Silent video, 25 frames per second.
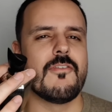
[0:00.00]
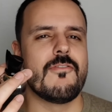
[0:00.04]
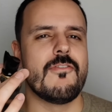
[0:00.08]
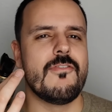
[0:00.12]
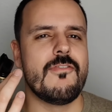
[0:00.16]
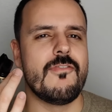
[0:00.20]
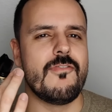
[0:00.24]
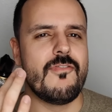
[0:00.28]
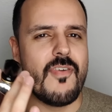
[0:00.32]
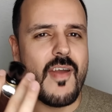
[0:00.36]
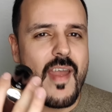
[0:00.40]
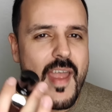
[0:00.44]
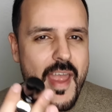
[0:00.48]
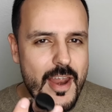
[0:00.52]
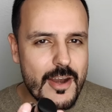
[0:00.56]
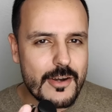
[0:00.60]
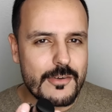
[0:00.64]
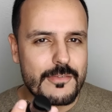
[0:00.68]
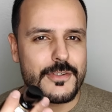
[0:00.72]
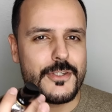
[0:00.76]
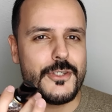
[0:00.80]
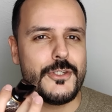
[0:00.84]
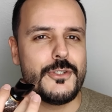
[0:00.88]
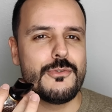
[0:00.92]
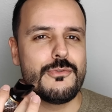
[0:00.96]

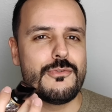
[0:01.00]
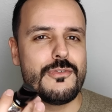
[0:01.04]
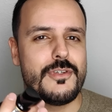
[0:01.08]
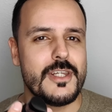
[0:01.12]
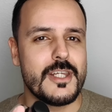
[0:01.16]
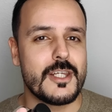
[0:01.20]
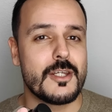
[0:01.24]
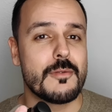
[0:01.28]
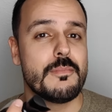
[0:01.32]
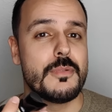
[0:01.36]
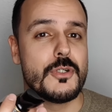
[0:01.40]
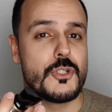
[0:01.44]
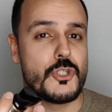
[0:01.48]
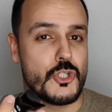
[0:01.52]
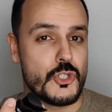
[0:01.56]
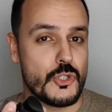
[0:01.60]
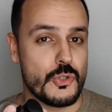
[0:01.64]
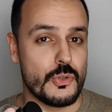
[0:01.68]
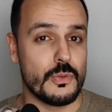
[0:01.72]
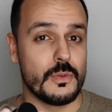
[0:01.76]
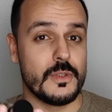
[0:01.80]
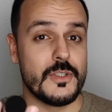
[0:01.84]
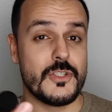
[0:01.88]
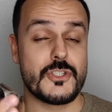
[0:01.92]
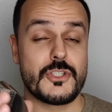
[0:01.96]
very unique
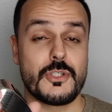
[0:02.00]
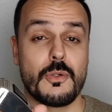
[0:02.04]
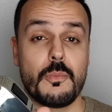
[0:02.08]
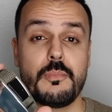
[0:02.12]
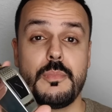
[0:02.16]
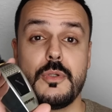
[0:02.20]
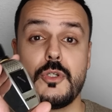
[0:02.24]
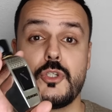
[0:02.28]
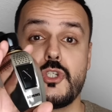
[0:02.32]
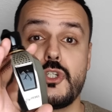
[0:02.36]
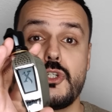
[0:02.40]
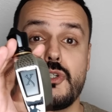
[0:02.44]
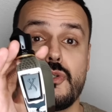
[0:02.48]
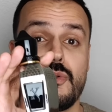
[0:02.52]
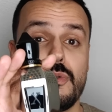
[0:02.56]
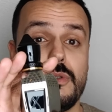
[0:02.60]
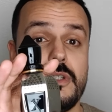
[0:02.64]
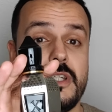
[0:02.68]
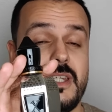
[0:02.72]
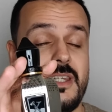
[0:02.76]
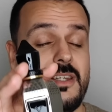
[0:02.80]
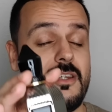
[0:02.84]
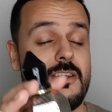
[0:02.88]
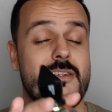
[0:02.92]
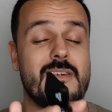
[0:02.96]
patchouli. So
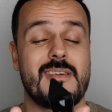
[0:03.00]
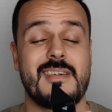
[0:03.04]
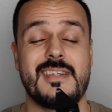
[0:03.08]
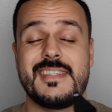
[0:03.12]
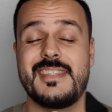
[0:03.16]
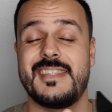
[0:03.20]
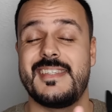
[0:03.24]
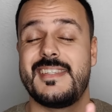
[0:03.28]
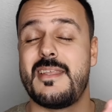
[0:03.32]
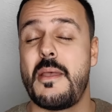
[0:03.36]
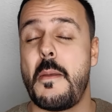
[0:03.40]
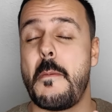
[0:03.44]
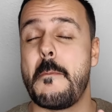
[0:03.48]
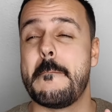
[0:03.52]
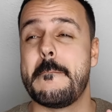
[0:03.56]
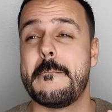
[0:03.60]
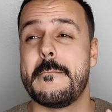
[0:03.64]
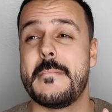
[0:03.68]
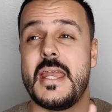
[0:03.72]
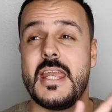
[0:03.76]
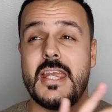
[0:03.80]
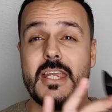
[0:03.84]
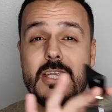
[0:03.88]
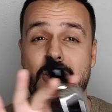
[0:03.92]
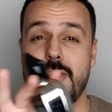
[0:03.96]
patchouli here is the
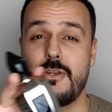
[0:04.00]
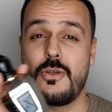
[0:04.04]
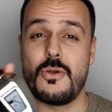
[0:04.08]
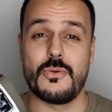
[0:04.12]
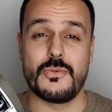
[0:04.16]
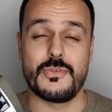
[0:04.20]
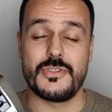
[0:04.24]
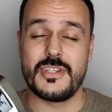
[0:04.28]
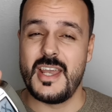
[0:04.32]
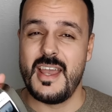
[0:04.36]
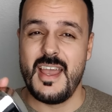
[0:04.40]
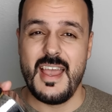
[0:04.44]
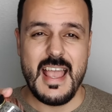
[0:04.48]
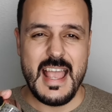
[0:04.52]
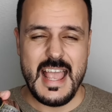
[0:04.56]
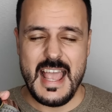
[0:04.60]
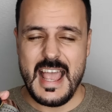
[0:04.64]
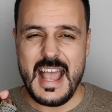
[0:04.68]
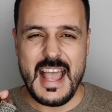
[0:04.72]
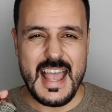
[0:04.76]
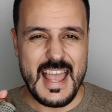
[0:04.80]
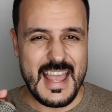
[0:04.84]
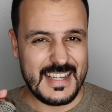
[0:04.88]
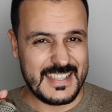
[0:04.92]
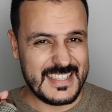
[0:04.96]
main note.
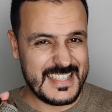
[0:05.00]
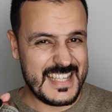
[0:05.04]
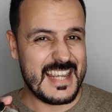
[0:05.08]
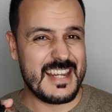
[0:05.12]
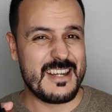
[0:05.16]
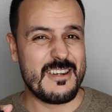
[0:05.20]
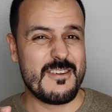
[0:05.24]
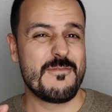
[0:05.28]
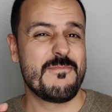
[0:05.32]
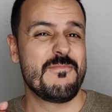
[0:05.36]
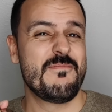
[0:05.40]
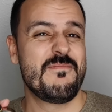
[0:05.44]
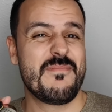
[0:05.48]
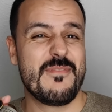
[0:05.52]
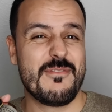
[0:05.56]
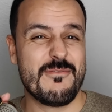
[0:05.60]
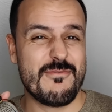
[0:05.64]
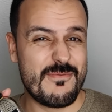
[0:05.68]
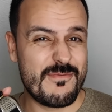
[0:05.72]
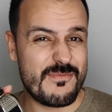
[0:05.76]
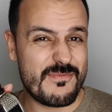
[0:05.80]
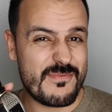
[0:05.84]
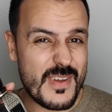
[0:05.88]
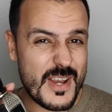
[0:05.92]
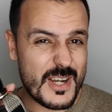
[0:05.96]
Again,
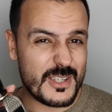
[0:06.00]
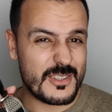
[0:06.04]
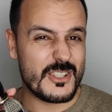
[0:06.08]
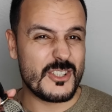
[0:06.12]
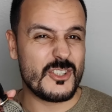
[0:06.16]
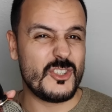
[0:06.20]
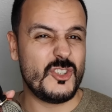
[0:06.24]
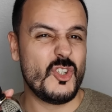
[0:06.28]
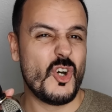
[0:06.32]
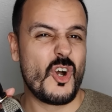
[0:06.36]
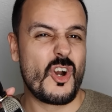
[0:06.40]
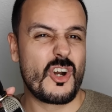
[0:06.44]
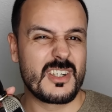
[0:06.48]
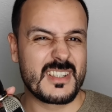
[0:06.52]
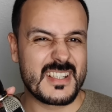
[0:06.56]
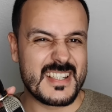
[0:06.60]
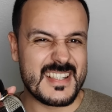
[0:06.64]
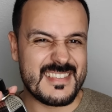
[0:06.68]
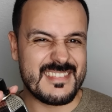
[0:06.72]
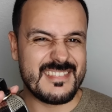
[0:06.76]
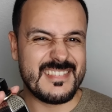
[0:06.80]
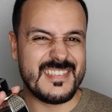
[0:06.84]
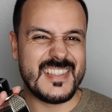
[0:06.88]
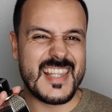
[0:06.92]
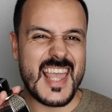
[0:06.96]
very dark
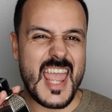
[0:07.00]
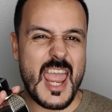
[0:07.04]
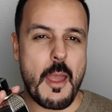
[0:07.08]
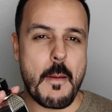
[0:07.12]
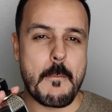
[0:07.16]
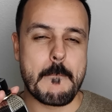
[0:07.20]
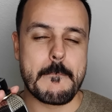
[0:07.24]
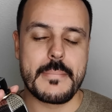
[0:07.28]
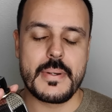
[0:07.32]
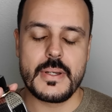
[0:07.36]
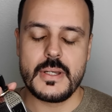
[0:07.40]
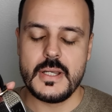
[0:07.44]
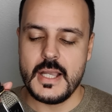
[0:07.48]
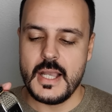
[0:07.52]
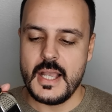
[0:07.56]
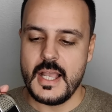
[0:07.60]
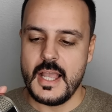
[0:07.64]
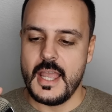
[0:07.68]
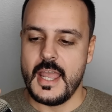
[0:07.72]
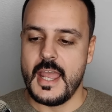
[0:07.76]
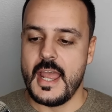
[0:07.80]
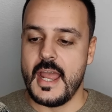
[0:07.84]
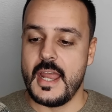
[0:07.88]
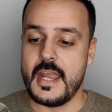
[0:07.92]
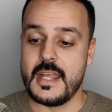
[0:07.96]
and damp
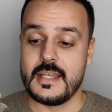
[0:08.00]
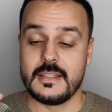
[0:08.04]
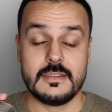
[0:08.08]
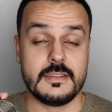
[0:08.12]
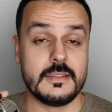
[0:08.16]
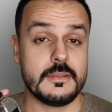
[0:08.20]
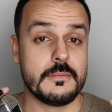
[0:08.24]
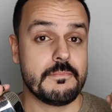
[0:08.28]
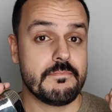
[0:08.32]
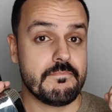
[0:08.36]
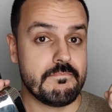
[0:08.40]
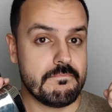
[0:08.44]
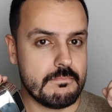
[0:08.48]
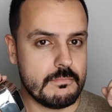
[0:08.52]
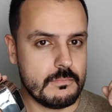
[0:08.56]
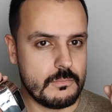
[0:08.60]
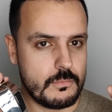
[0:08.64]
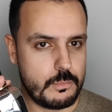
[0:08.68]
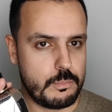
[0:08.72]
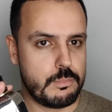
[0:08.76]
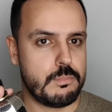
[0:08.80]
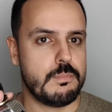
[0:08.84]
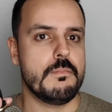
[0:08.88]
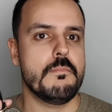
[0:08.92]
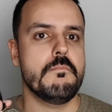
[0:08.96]
and
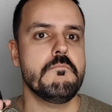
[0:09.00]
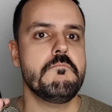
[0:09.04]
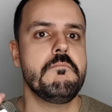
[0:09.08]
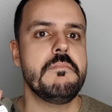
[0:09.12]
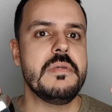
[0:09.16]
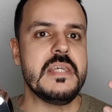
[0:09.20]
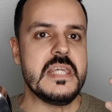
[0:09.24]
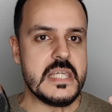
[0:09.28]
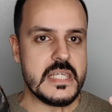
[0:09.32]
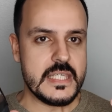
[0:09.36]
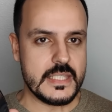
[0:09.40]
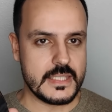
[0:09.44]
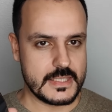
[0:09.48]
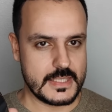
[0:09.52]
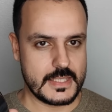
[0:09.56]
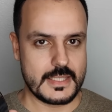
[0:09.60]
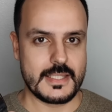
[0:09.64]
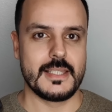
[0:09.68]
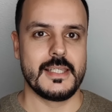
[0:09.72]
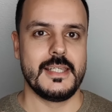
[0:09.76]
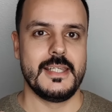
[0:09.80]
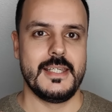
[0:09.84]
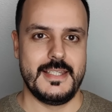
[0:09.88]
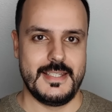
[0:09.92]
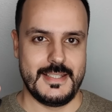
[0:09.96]

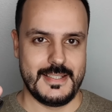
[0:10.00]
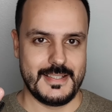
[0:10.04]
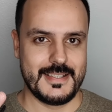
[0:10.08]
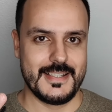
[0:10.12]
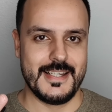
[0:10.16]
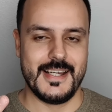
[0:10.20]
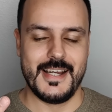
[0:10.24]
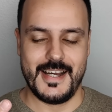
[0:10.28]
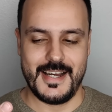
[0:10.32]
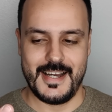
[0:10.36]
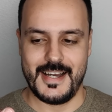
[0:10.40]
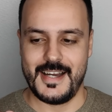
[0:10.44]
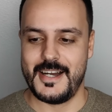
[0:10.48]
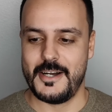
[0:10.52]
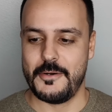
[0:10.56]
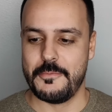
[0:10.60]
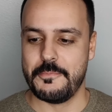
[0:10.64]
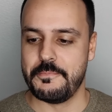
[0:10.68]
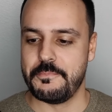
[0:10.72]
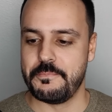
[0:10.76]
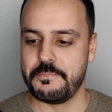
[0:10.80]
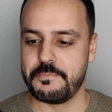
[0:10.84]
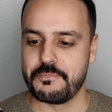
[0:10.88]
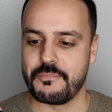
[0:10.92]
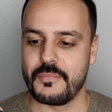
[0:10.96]
beastly.
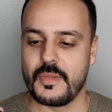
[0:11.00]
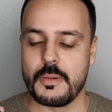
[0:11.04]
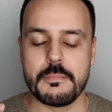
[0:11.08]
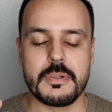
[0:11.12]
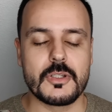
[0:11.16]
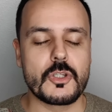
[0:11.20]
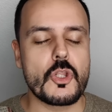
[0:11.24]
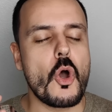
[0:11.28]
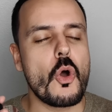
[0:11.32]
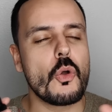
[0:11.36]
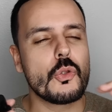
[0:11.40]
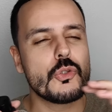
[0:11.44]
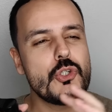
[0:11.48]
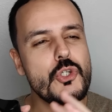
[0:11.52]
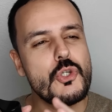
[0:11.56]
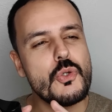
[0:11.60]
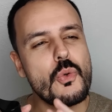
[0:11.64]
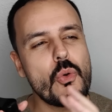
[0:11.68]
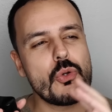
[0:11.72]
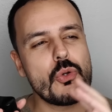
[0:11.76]
But you